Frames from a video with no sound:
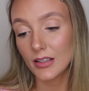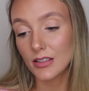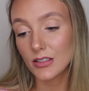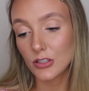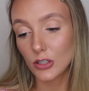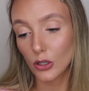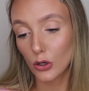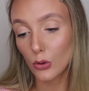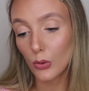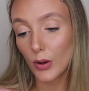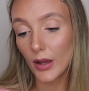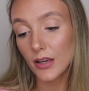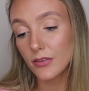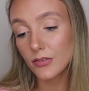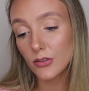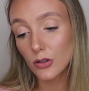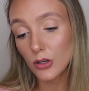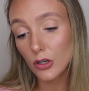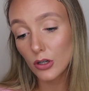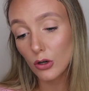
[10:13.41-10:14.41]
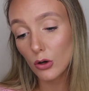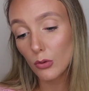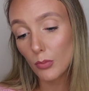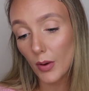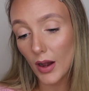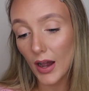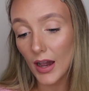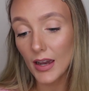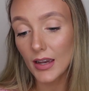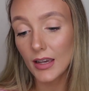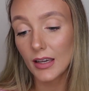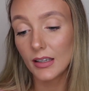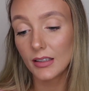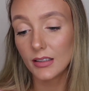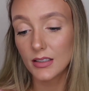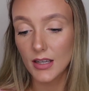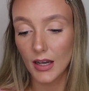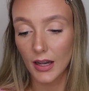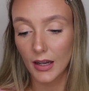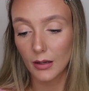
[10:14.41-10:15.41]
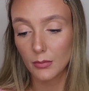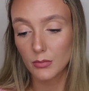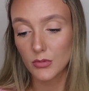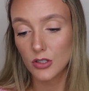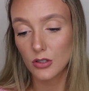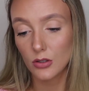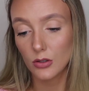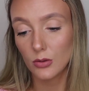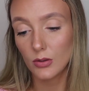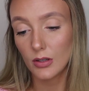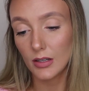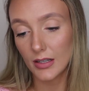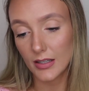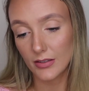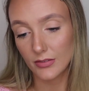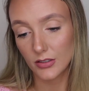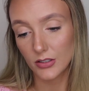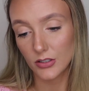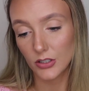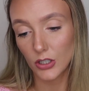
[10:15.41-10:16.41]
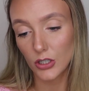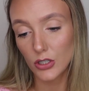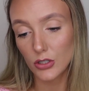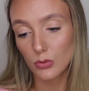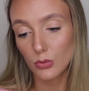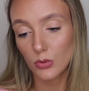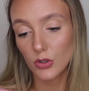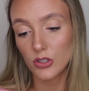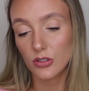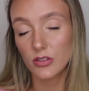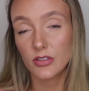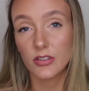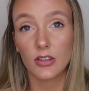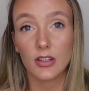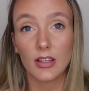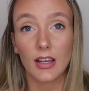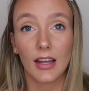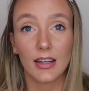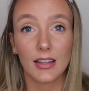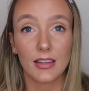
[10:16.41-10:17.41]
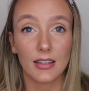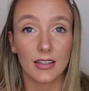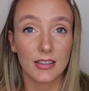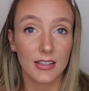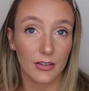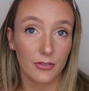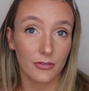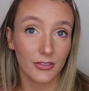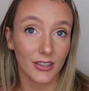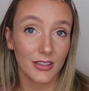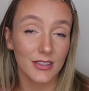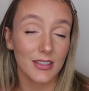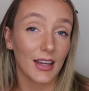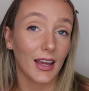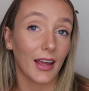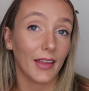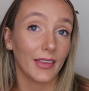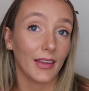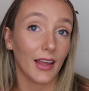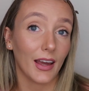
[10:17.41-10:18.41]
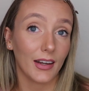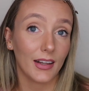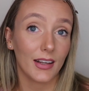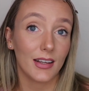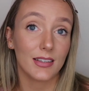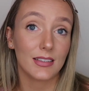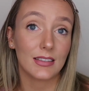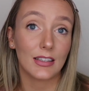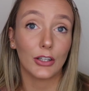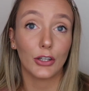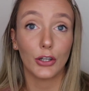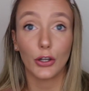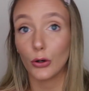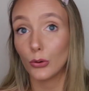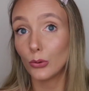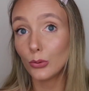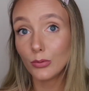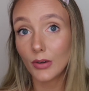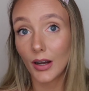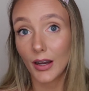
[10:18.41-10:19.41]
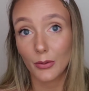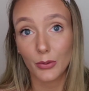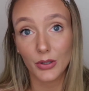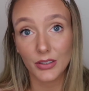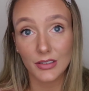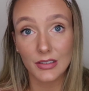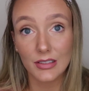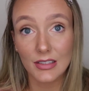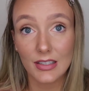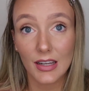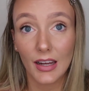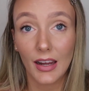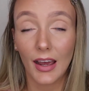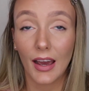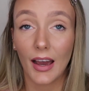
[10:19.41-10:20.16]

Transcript: So if you could go back in time to leave insert, would you study anything different? And that is no, I wouldn't.